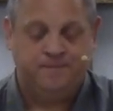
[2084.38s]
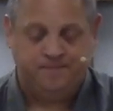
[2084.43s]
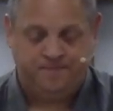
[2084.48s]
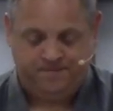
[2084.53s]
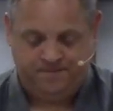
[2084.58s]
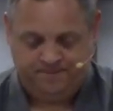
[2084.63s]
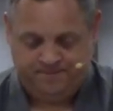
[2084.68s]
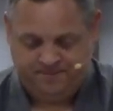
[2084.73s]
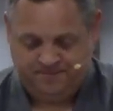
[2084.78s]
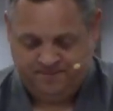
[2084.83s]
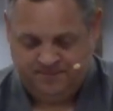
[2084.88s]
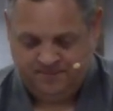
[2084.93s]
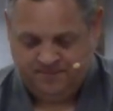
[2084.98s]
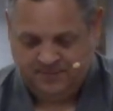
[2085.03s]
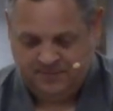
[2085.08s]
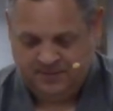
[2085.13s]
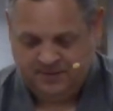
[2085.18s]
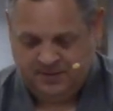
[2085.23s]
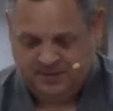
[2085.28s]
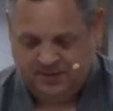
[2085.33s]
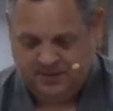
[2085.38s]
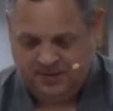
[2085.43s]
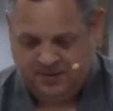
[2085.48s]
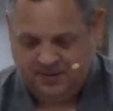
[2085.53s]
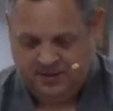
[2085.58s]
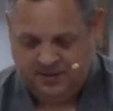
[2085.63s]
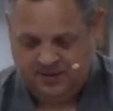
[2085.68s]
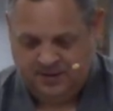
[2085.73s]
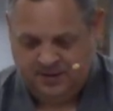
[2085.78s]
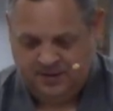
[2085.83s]

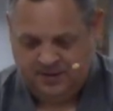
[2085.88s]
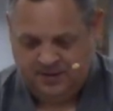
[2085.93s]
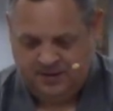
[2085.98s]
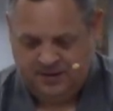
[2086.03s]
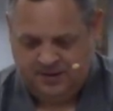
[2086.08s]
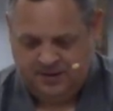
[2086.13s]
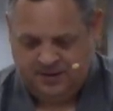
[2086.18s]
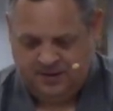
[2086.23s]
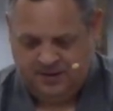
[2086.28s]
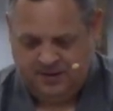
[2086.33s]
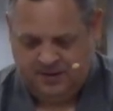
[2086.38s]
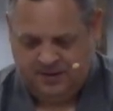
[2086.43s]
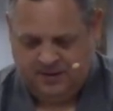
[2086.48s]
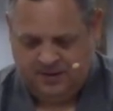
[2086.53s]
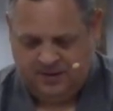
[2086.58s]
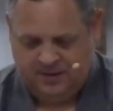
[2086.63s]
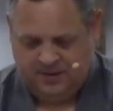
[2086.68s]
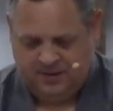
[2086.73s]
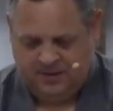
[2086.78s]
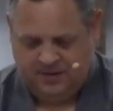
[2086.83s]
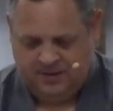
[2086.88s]
(no one is talking)